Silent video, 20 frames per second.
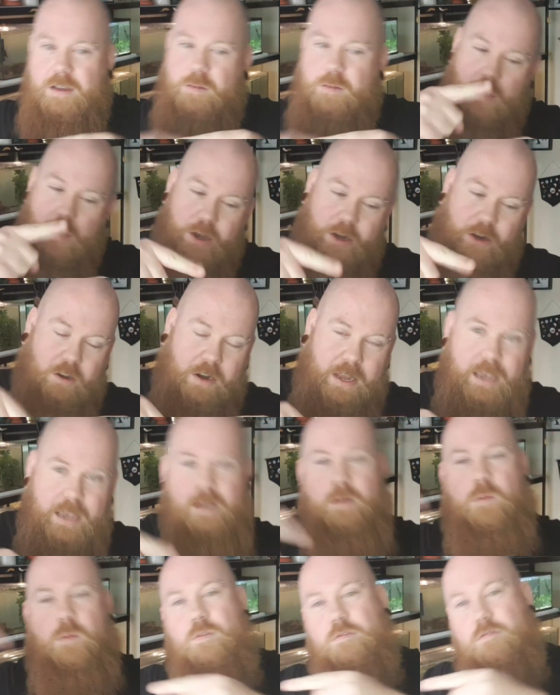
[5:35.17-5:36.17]
Work on it,
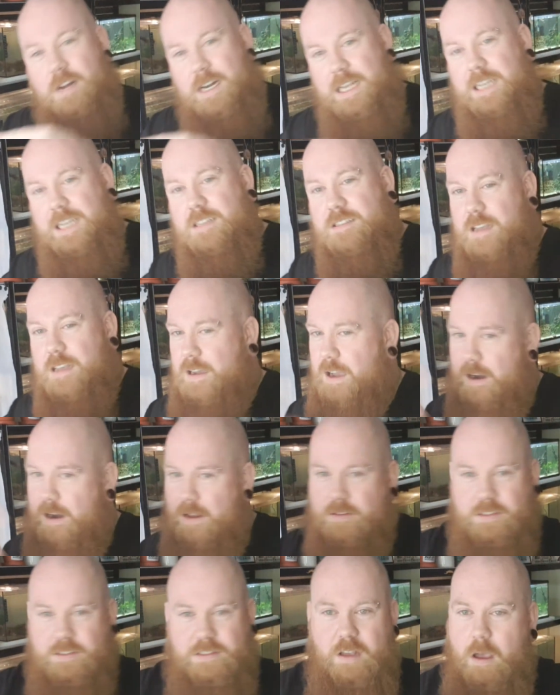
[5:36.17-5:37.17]
release. I don't kind
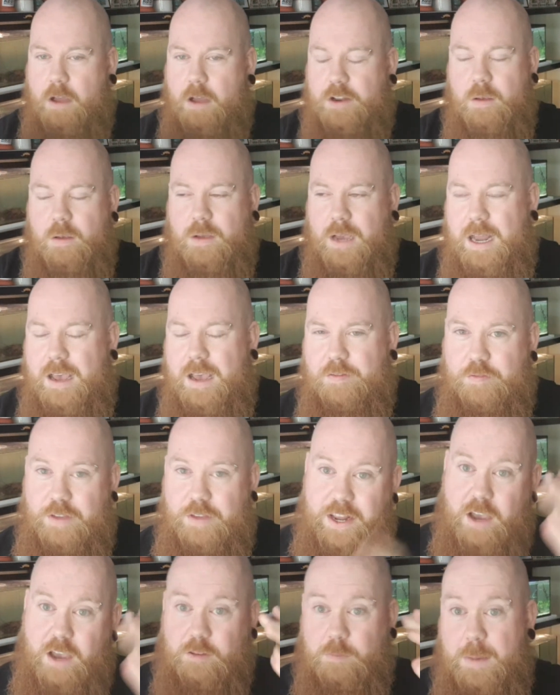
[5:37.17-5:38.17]
of have
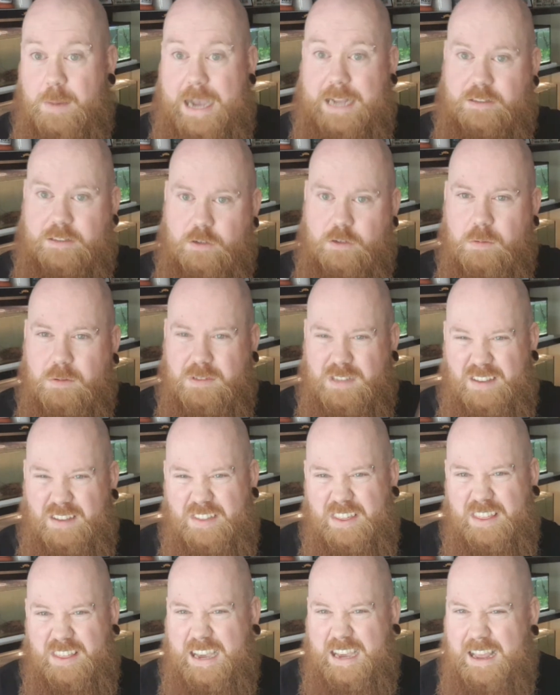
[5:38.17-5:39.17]
videos backed up because I
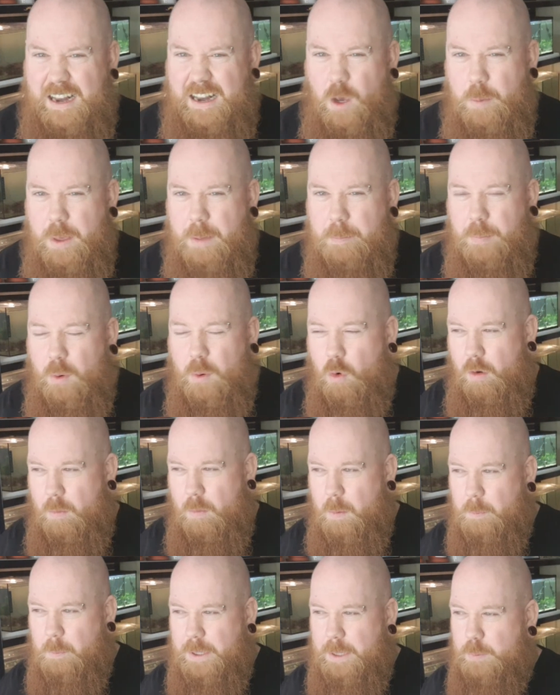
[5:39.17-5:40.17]
think they get a little bit boring
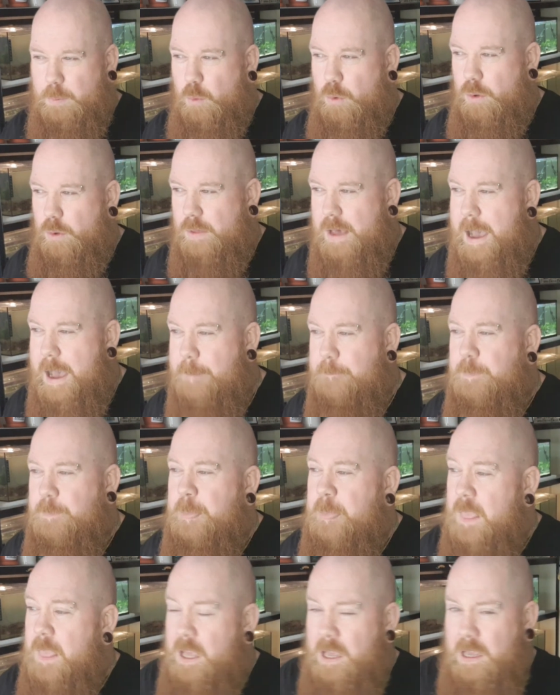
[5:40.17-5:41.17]
when people do that.
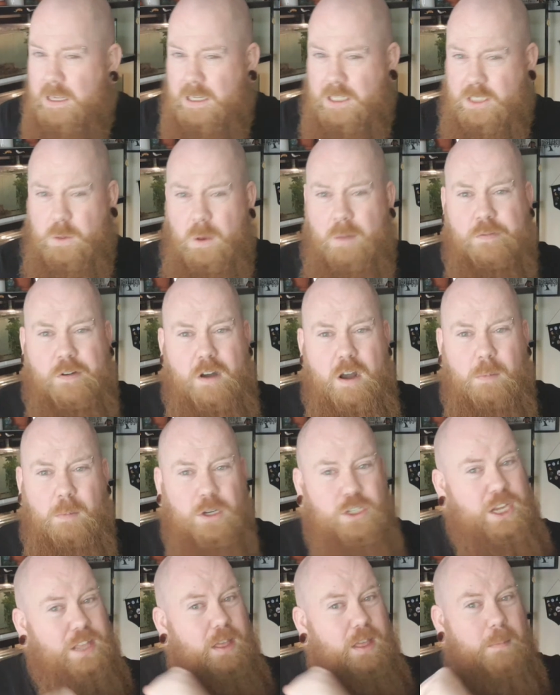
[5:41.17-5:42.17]
So I'm very
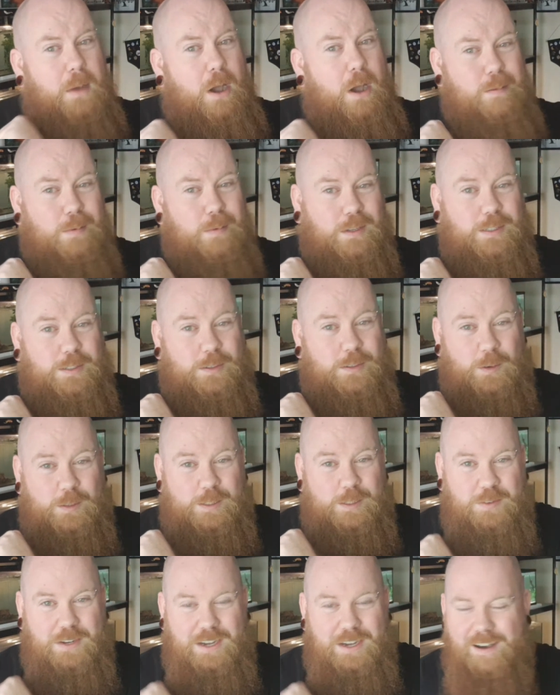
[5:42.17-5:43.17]
much in the moment sort
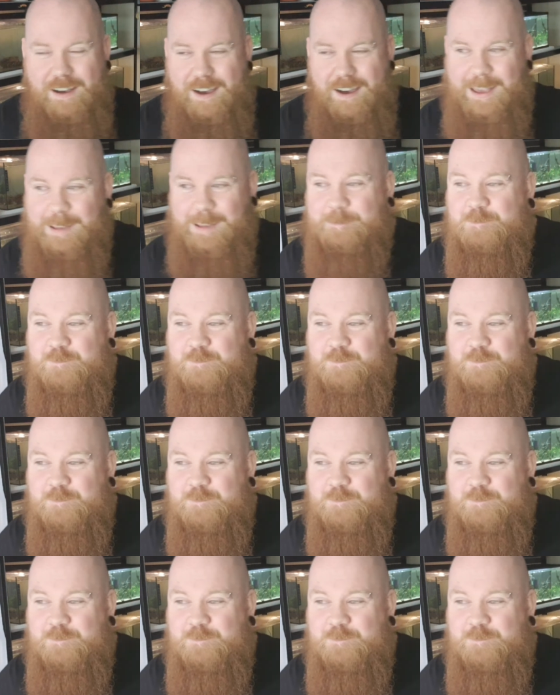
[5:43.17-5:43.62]
of a guy.